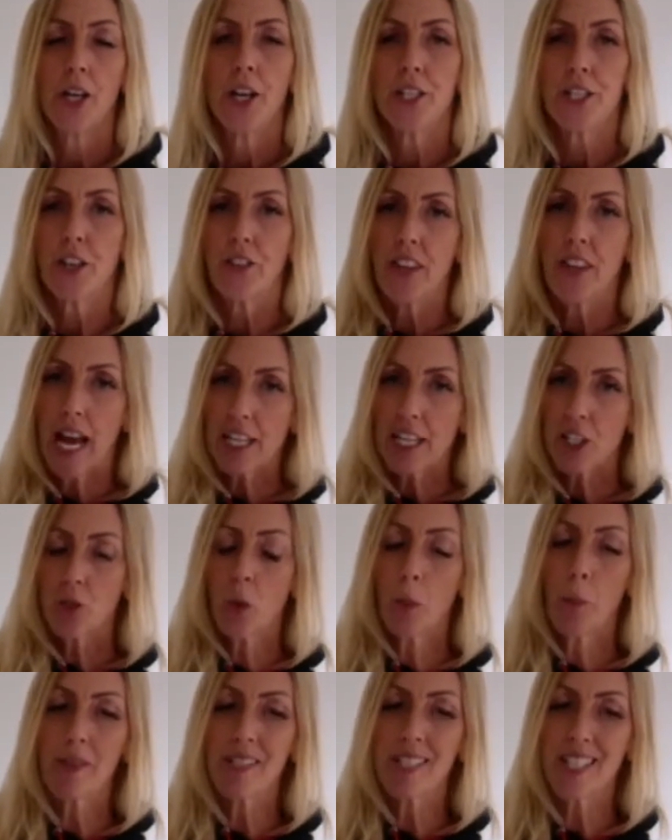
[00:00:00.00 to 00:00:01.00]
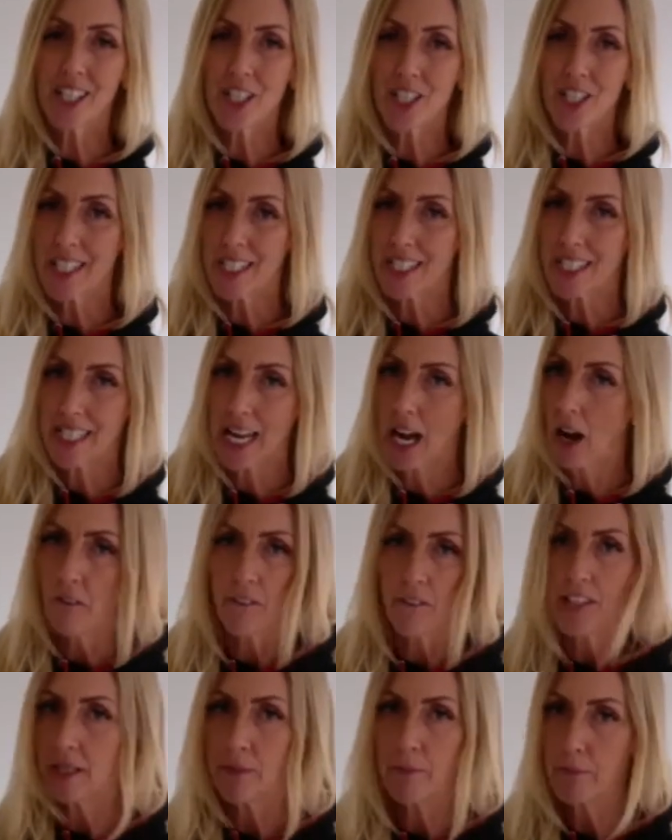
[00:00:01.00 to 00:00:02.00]
So the actual position itself
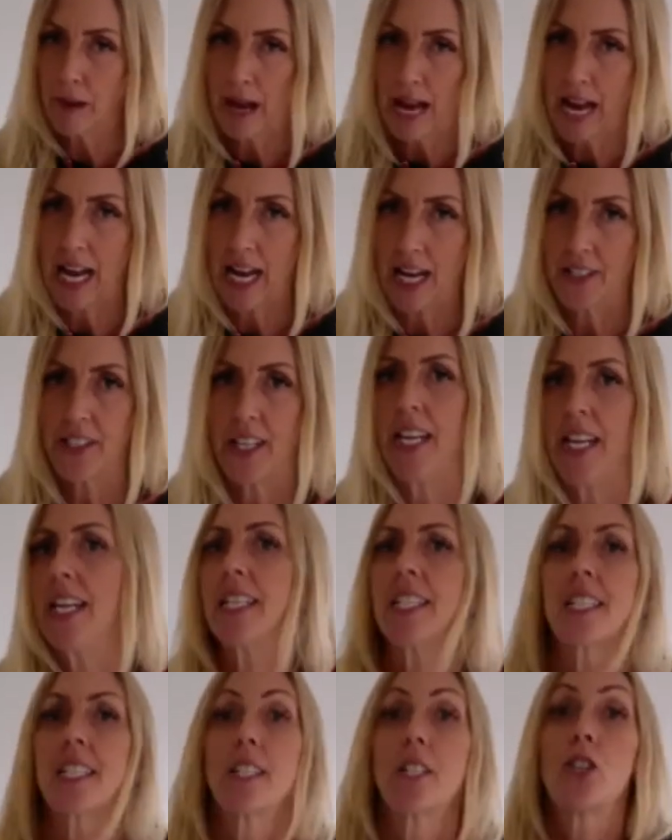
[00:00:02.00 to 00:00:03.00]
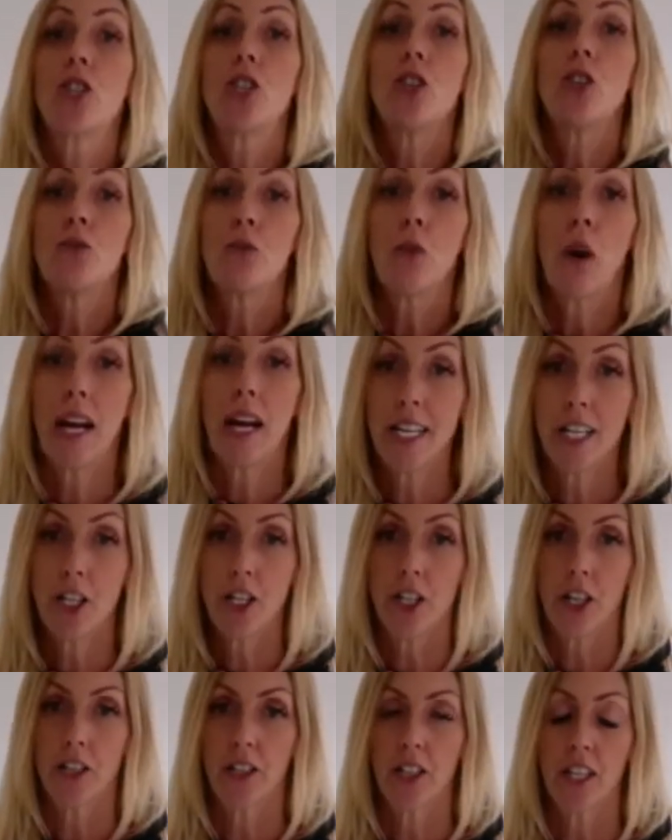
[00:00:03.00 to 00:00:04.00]
isn't bad, it's the
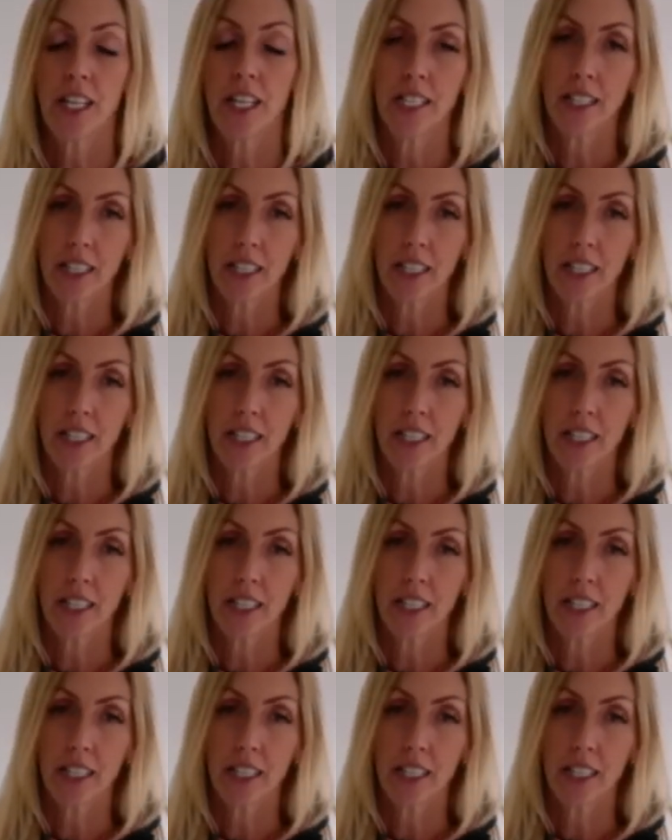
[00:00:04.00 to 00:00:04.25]
duration that